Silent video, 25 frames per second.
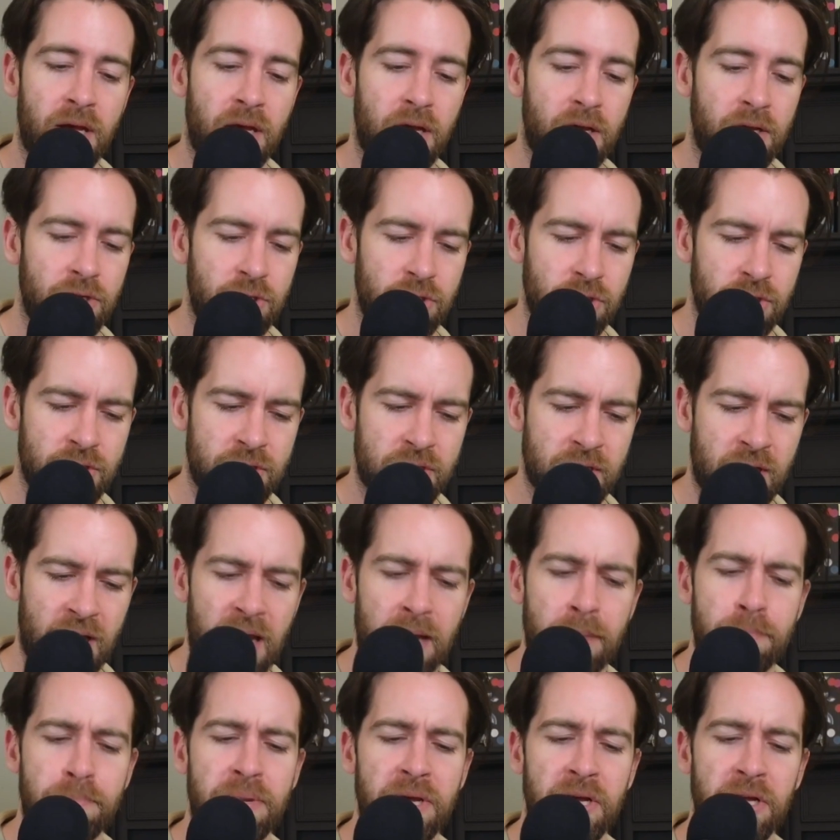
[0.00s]

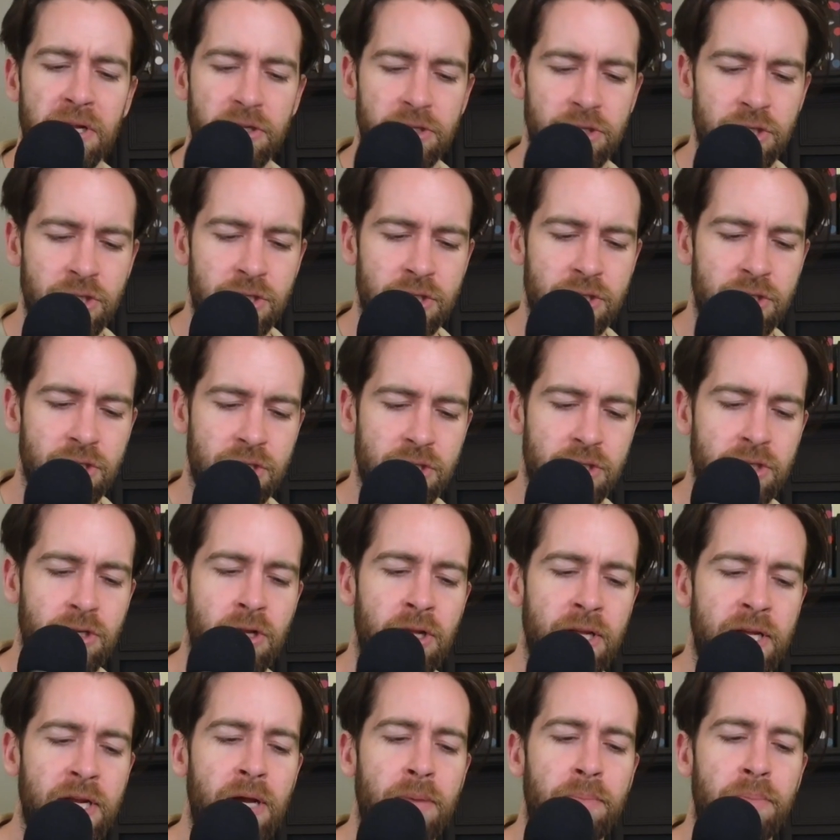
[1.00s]
Hey, Bill, just
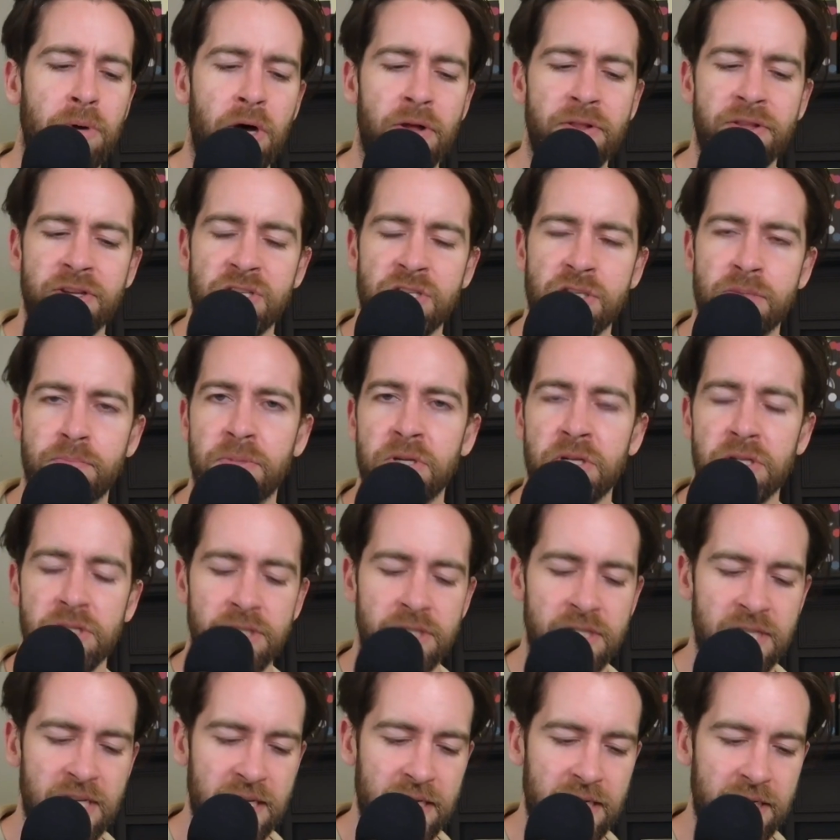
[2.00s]
clean up all this
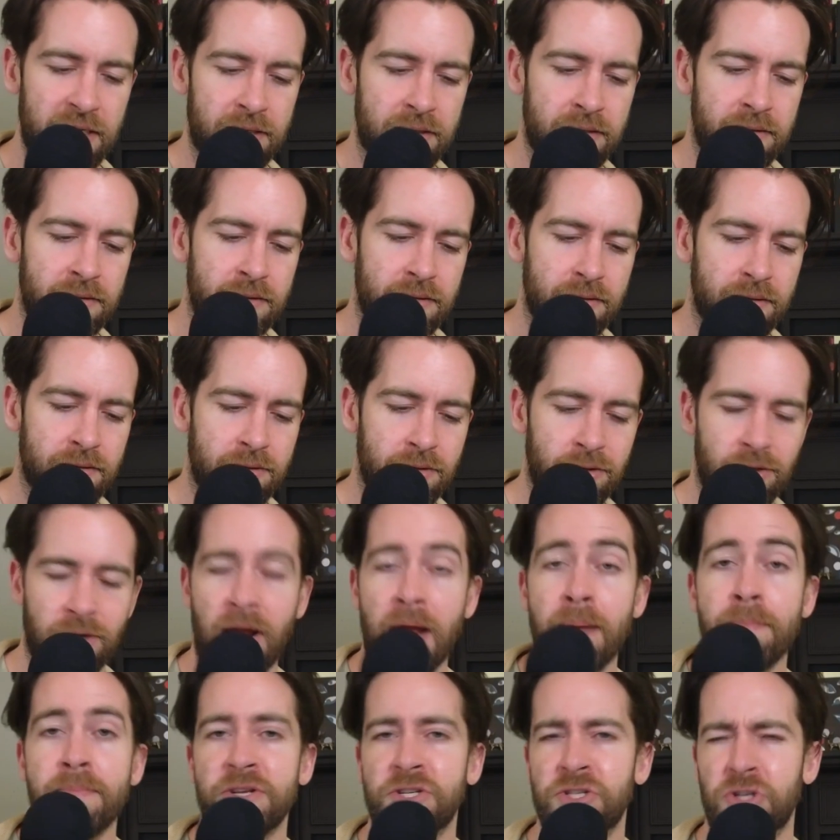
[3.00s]
spilled tea. Or,
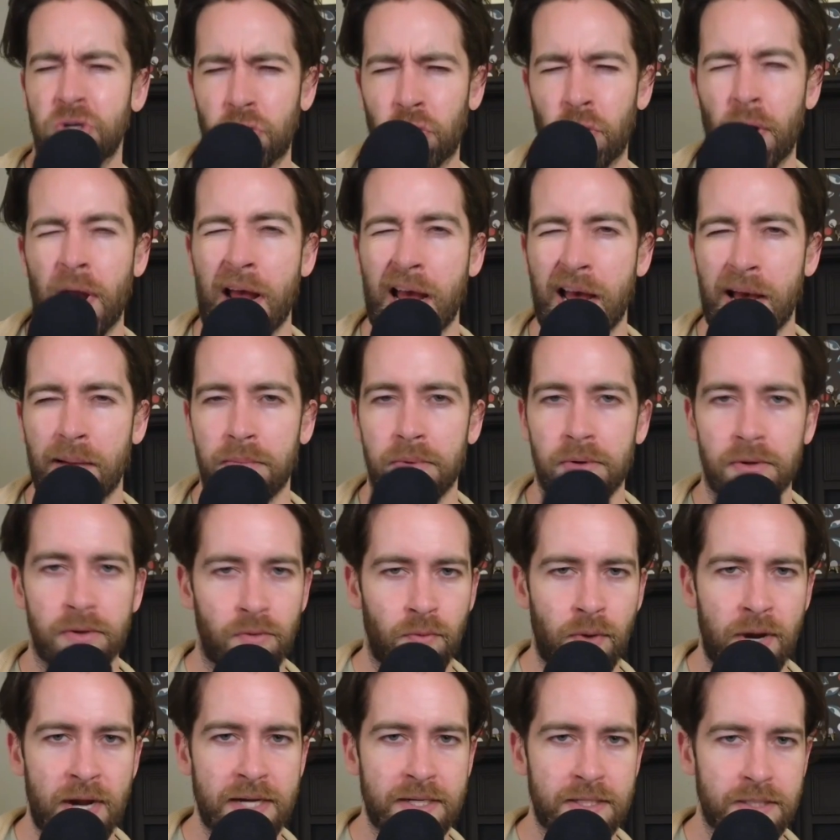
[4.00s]
hey, Mr. Crab,
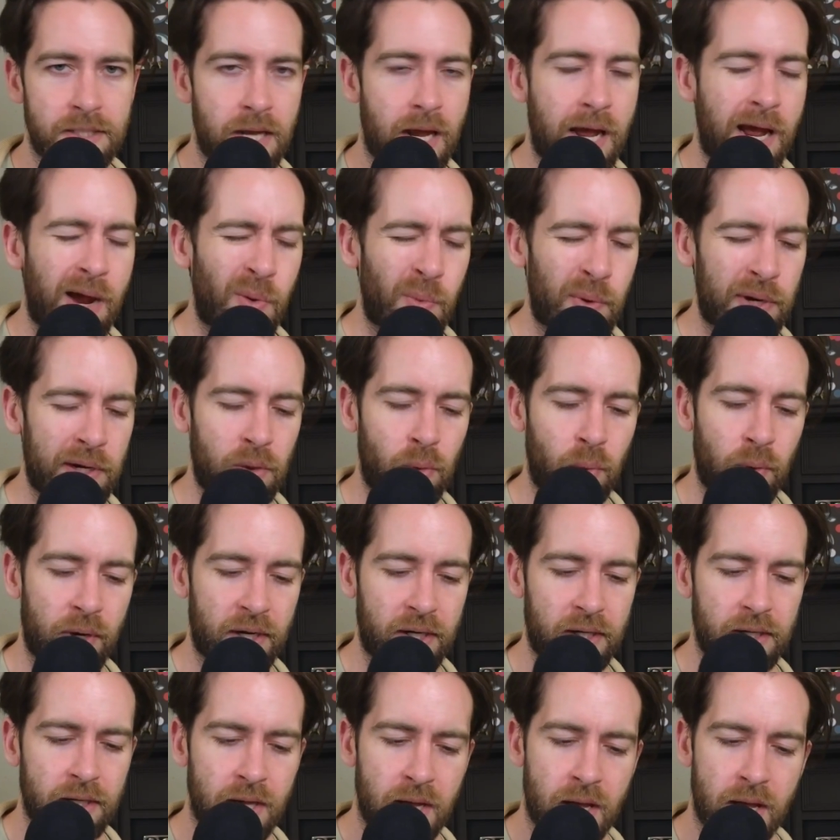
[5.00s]
right? Wink,
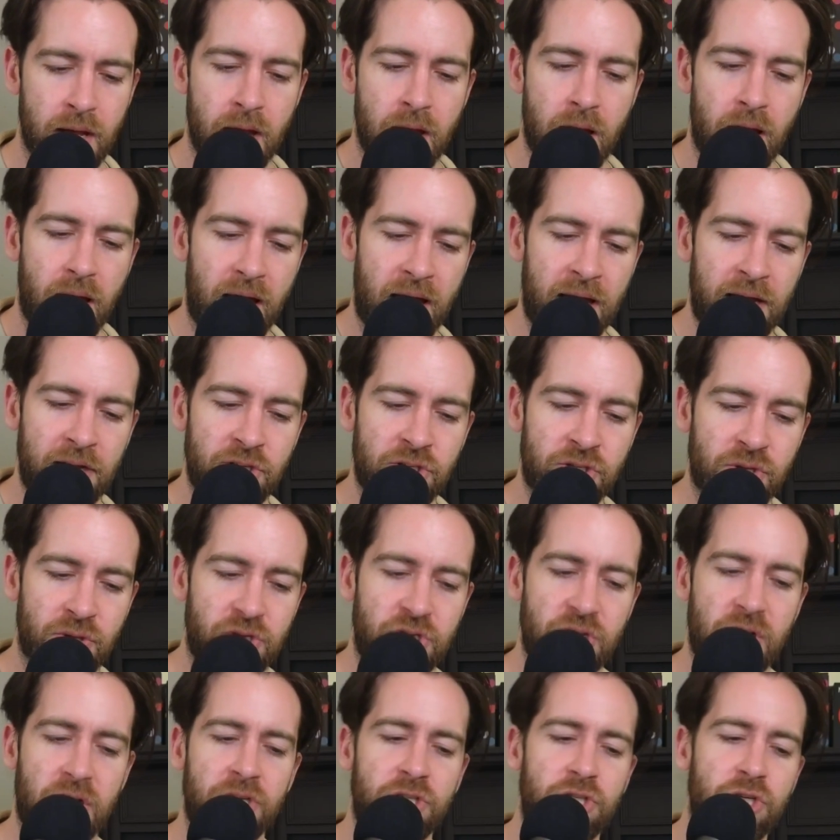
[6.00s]
wink. And so the
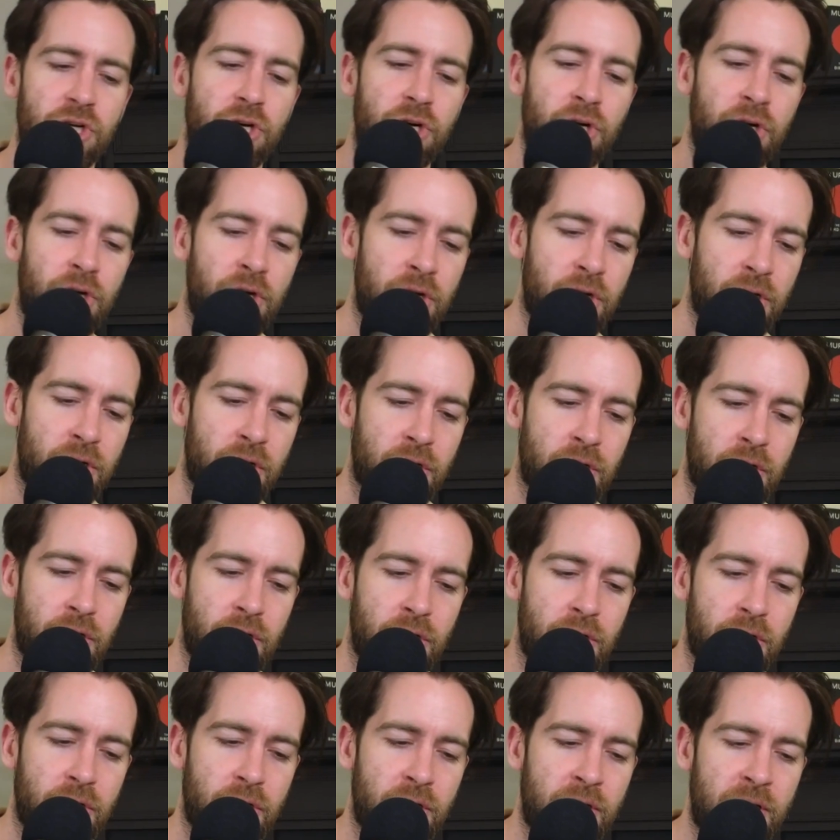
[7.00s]
doctor,
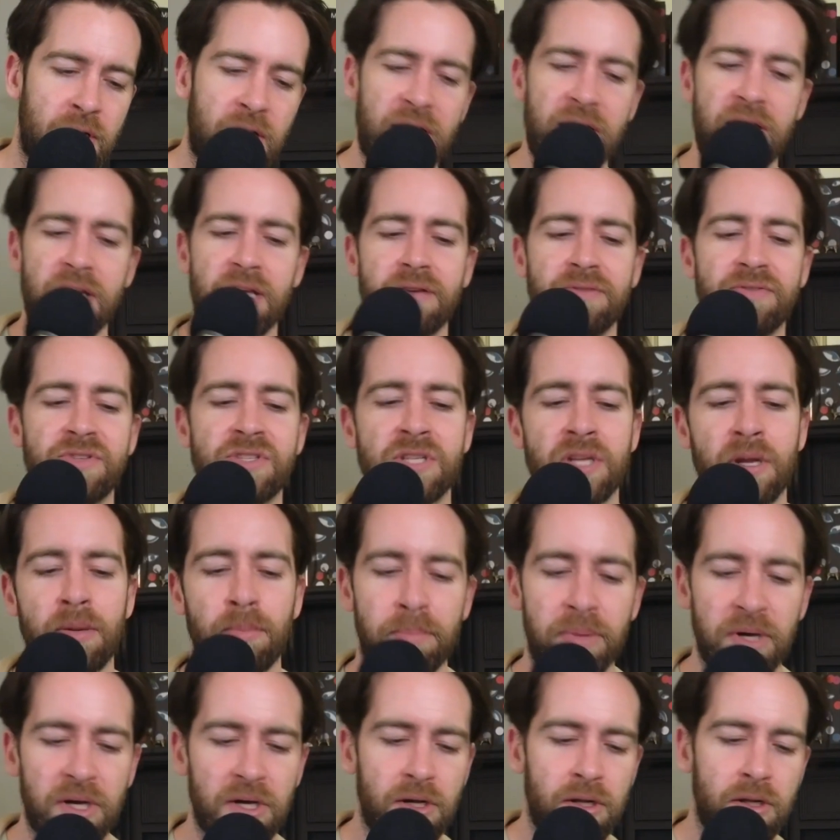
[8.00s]
he leaves,
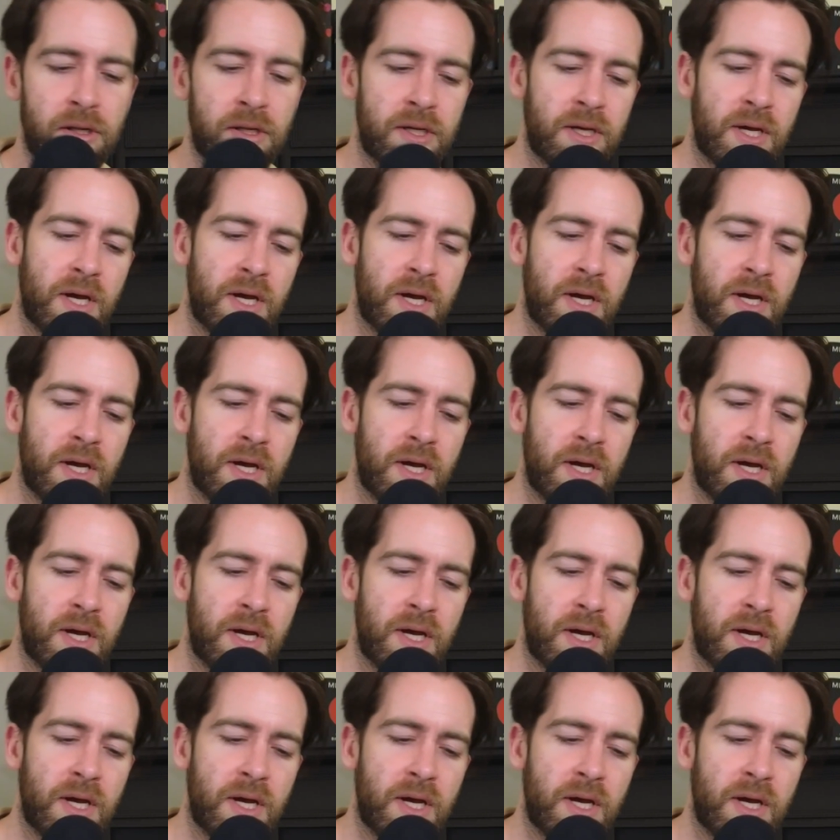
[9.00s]
and Bill,